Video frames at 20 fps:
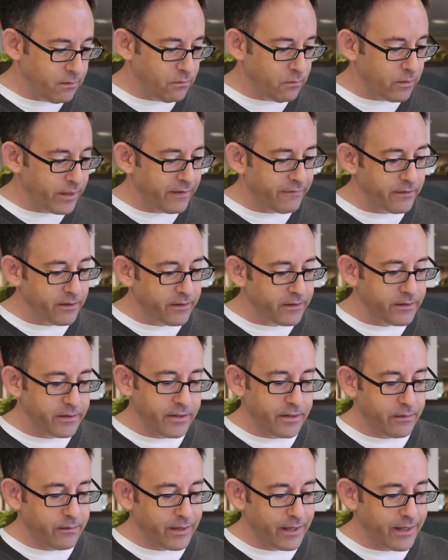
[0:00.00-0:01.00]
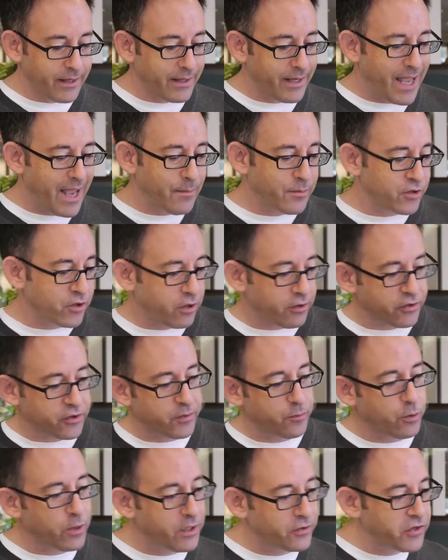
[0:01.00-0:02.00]
whatever, you know, at Amazon or
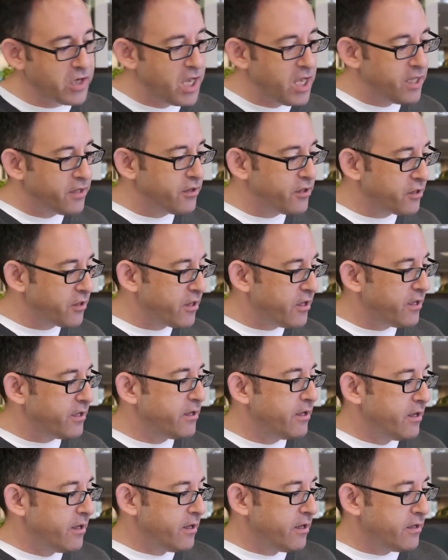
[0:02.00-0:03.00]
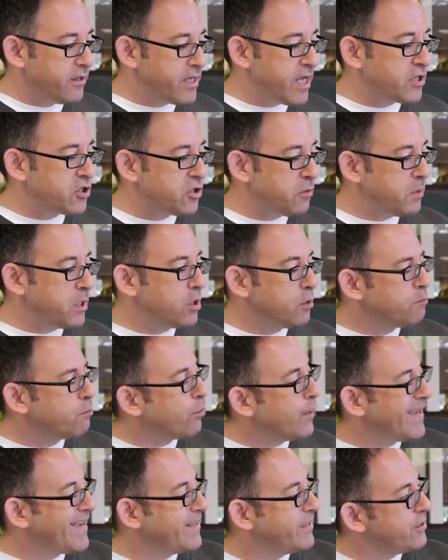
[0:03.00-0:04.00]
somewhere else. The, the yeah, somebody could
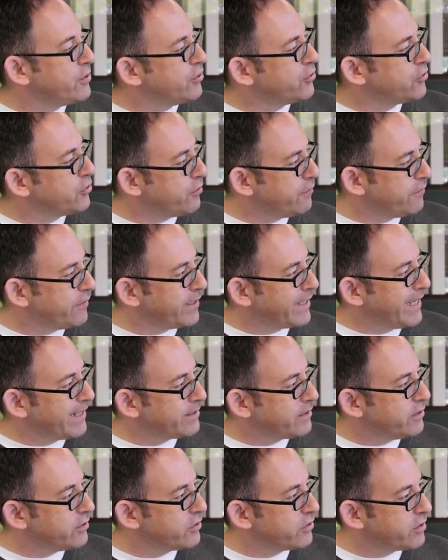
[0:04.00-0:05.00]
break into your server to get this